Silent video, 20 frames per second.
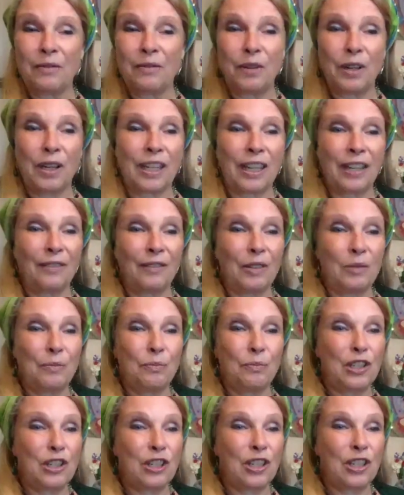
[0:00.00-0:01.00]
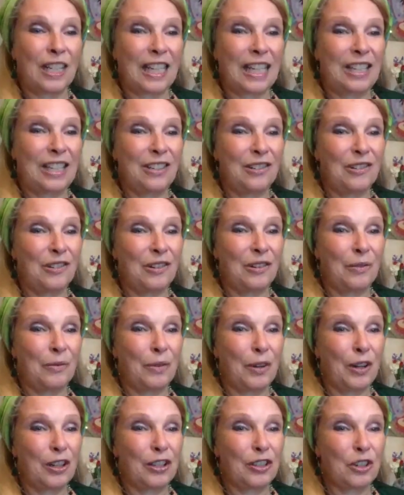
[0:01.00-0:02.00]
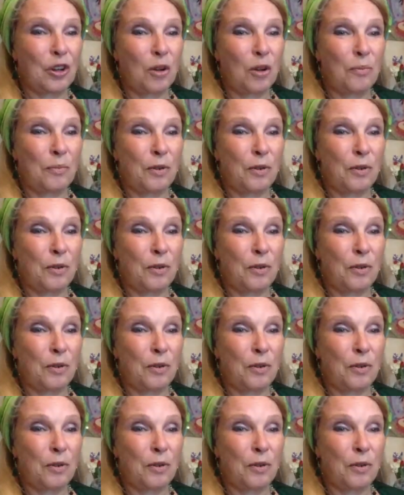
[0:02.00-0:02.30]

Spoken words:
working with Bridget in your workshop,